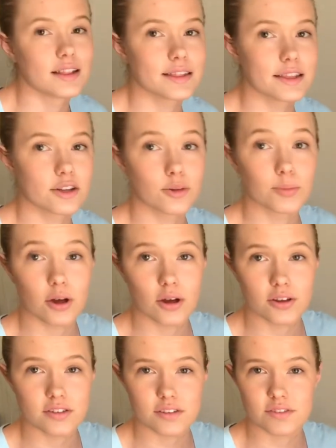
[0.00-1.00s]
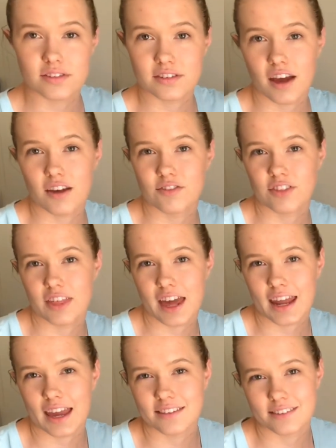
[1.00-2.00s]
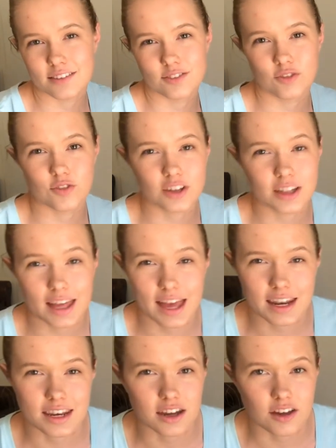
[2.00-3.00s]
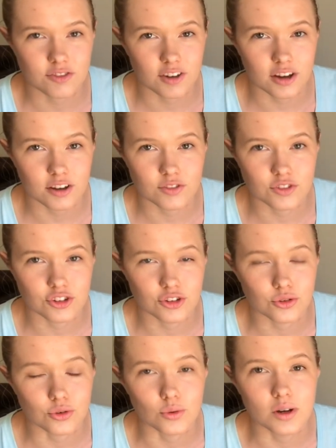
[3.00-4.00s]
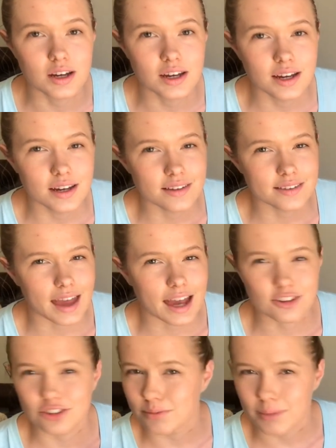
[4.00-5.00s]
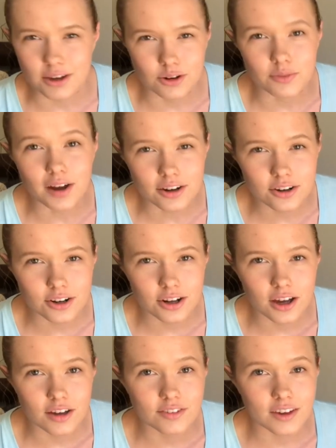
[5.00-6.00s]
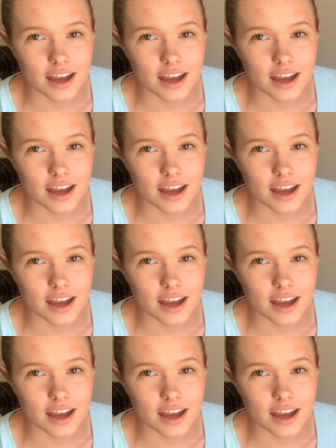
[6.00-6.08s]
little balls of stuff that I didn't feel I had enough of to actually make a record of.